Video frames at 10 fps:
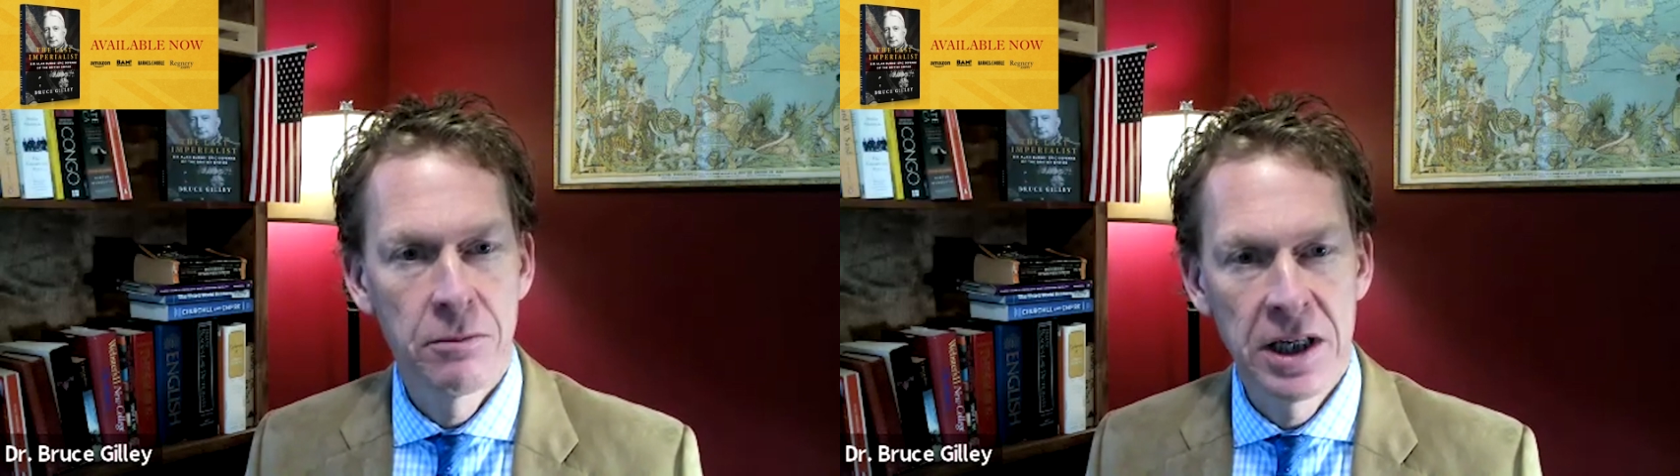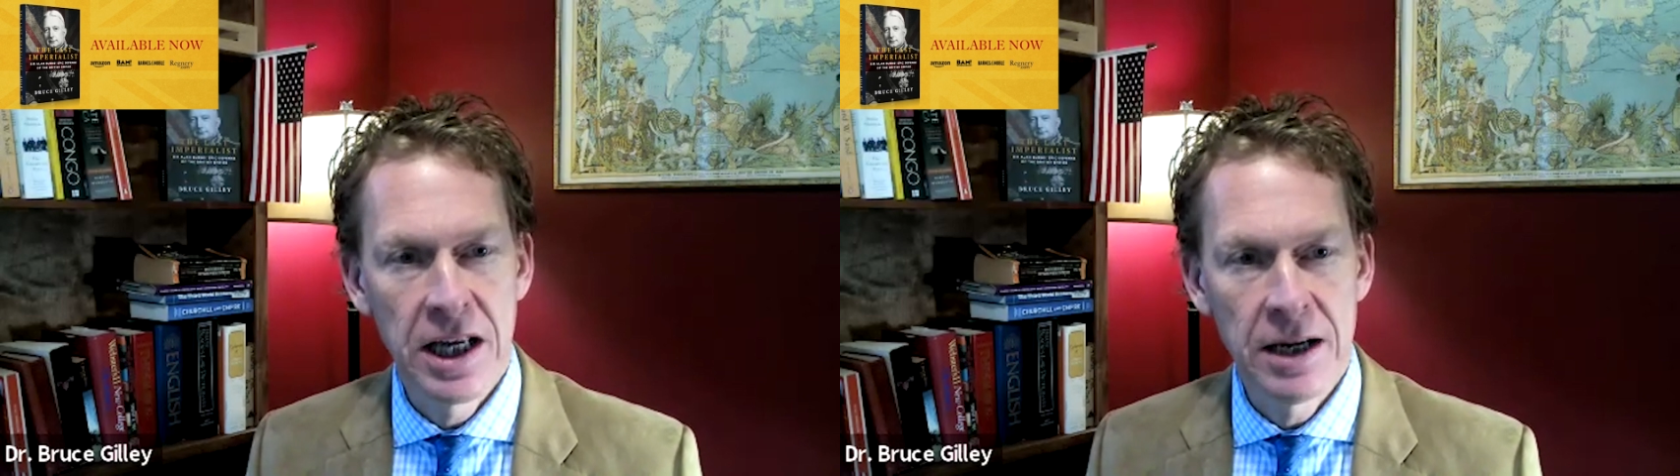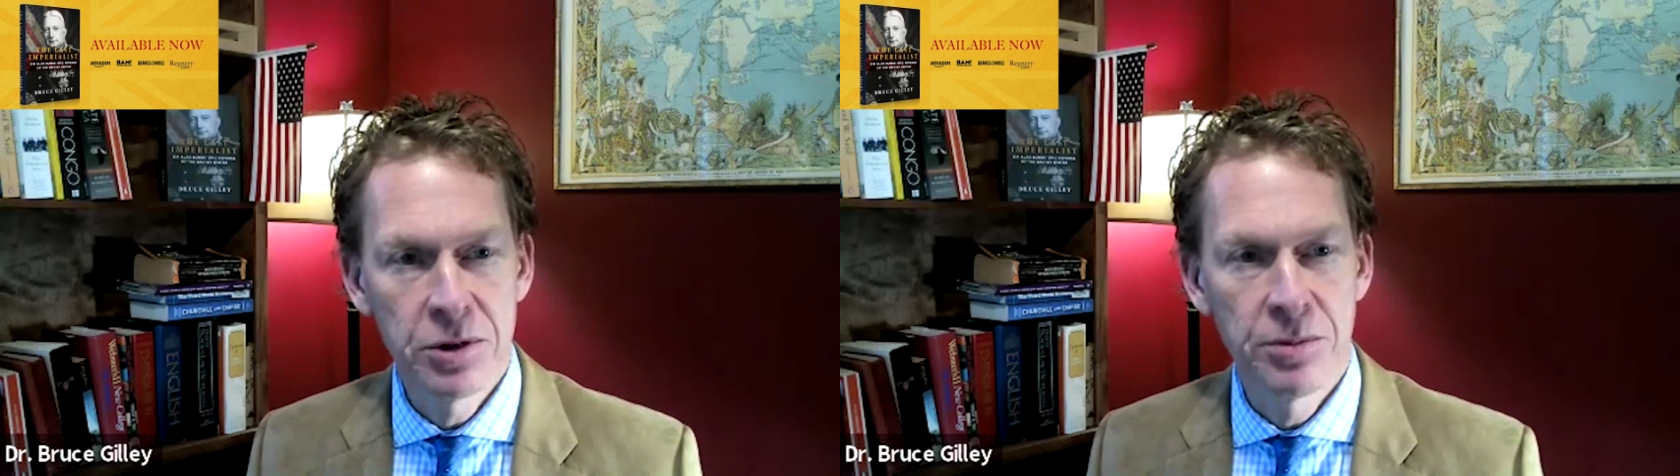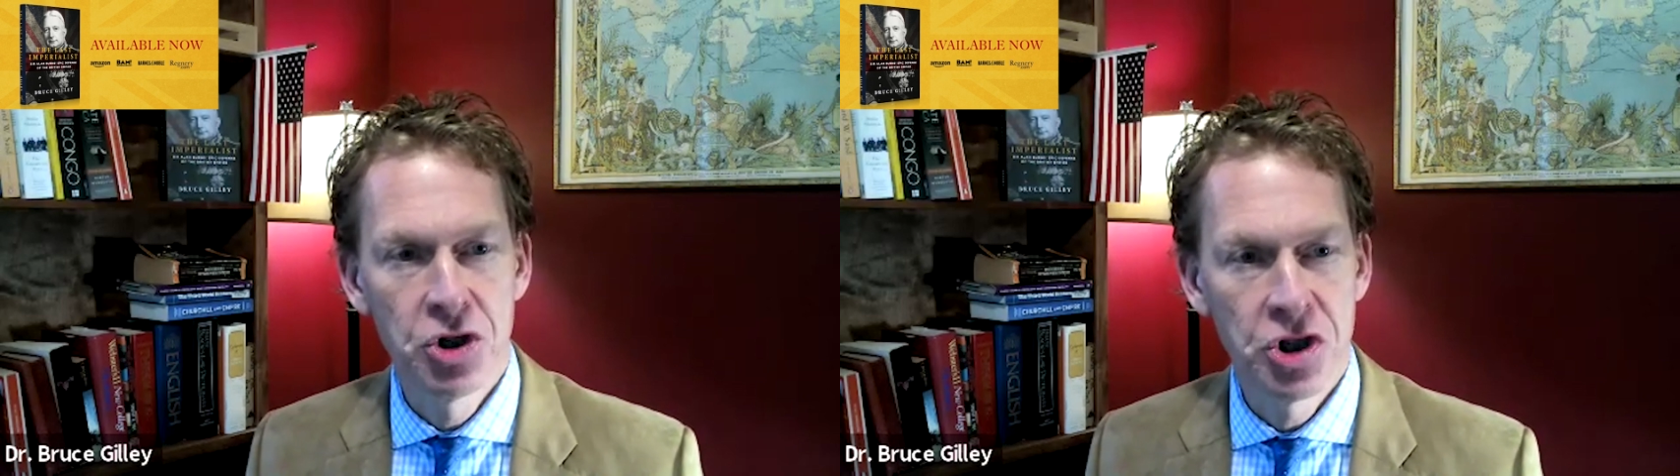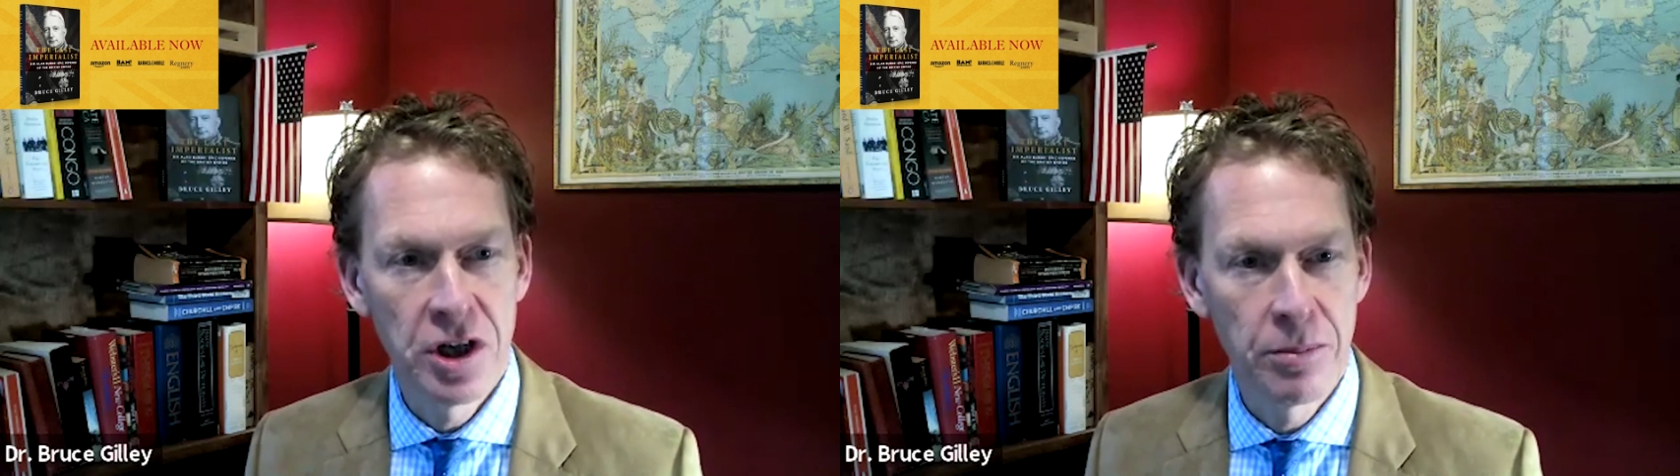
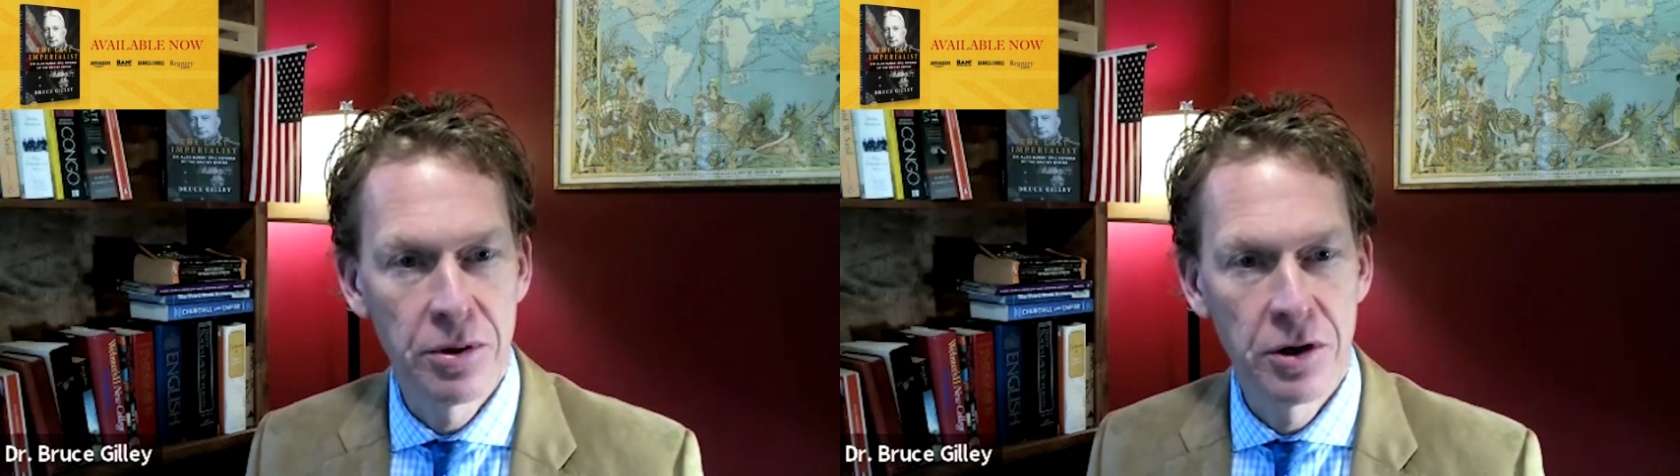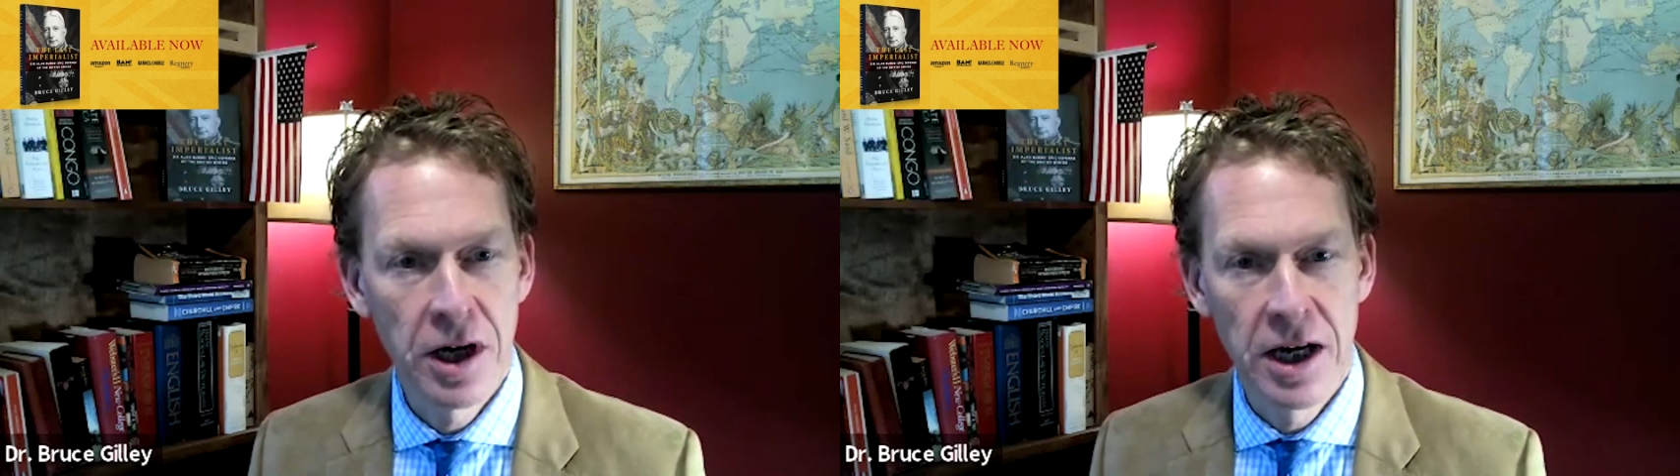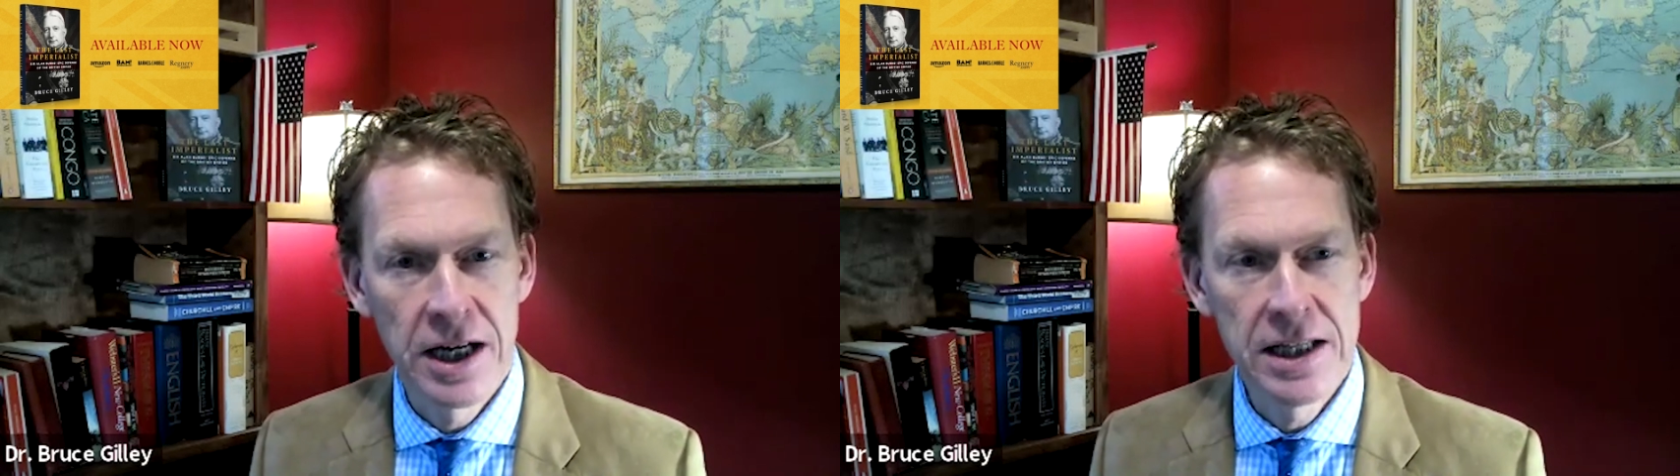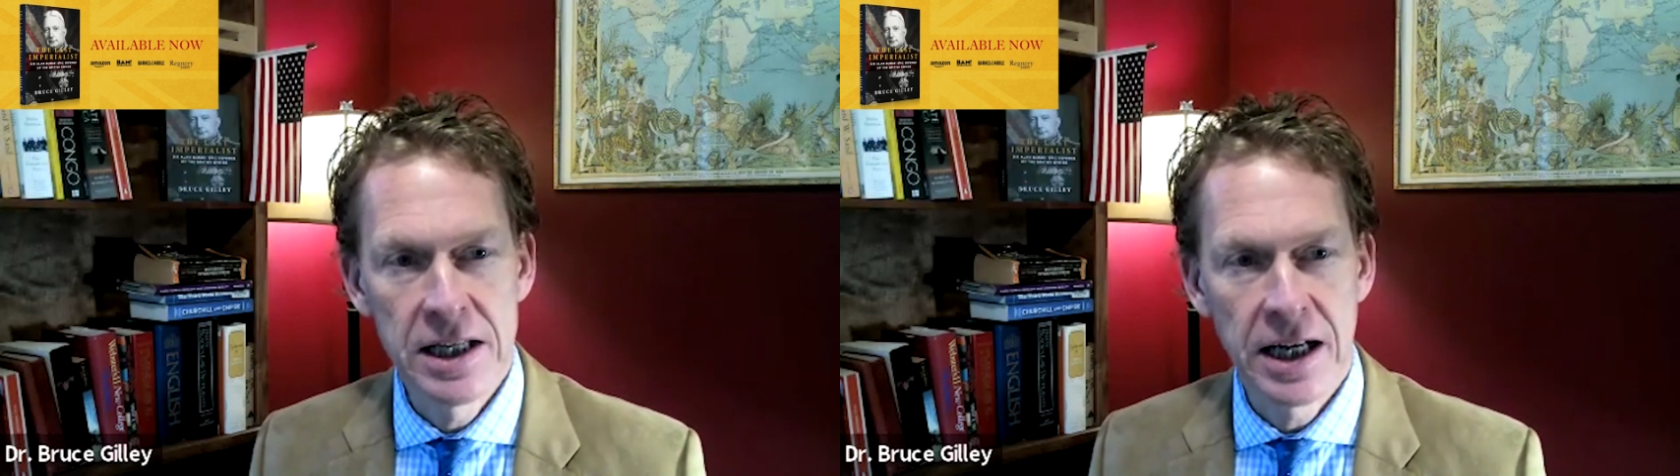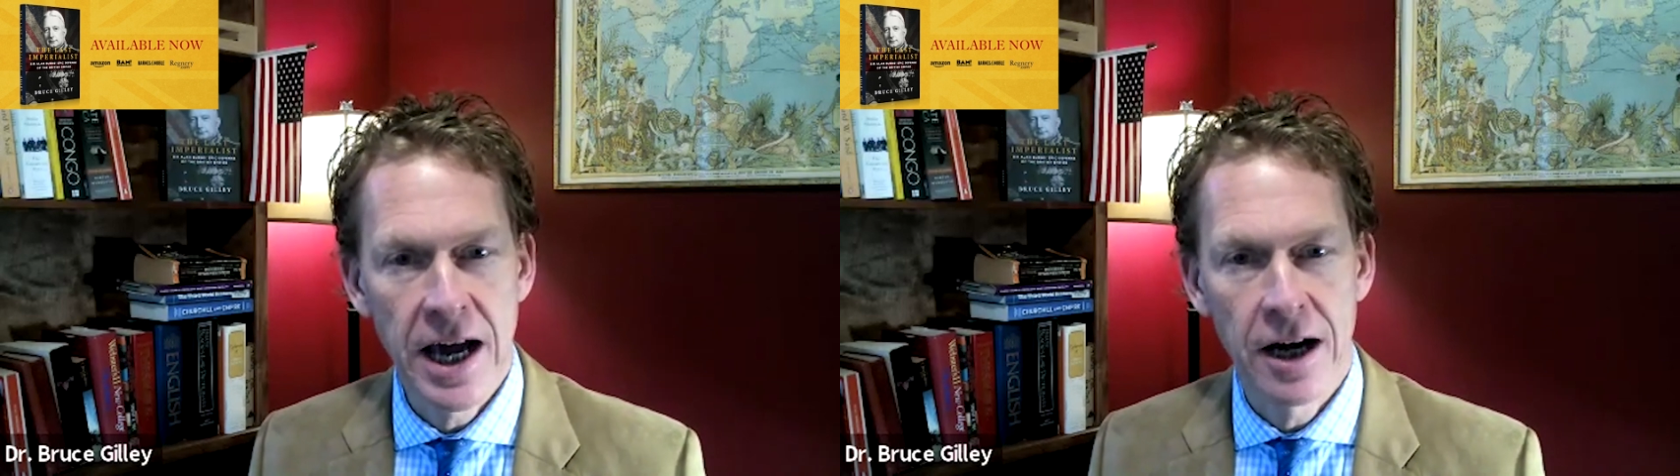gamesmanship in the
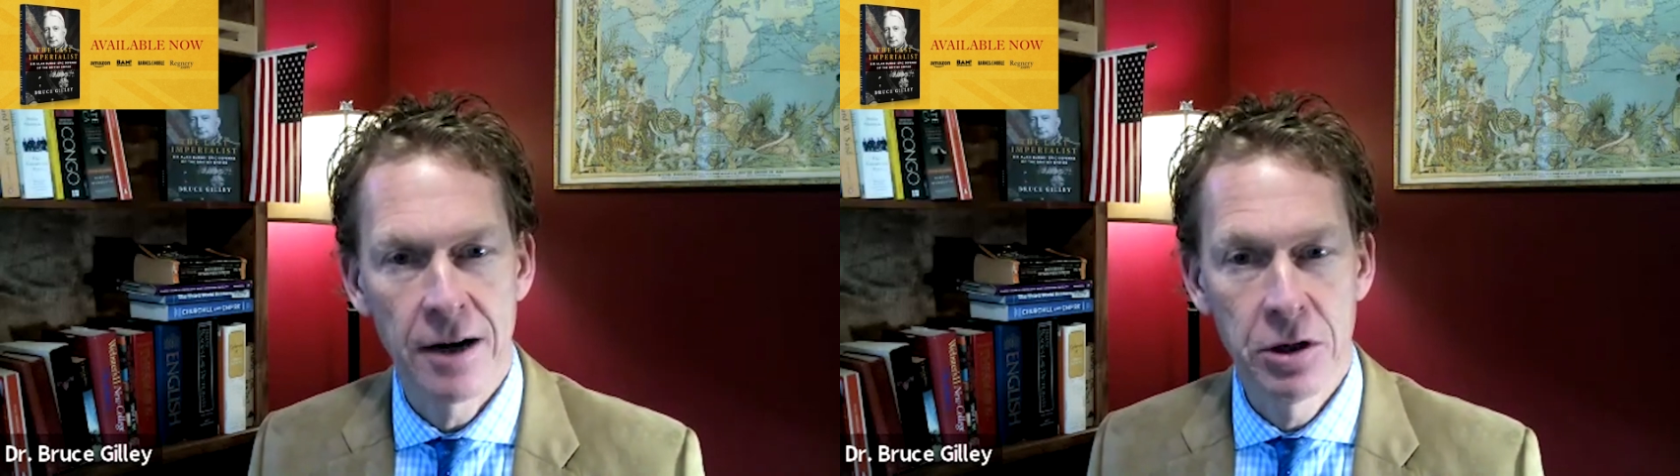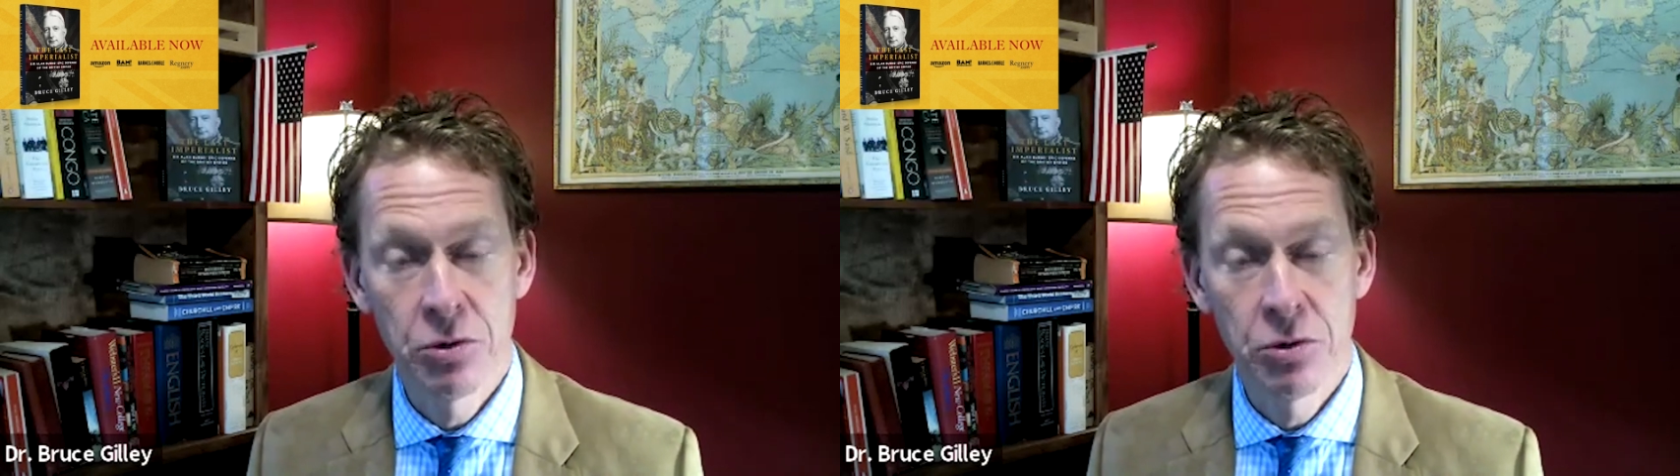academy,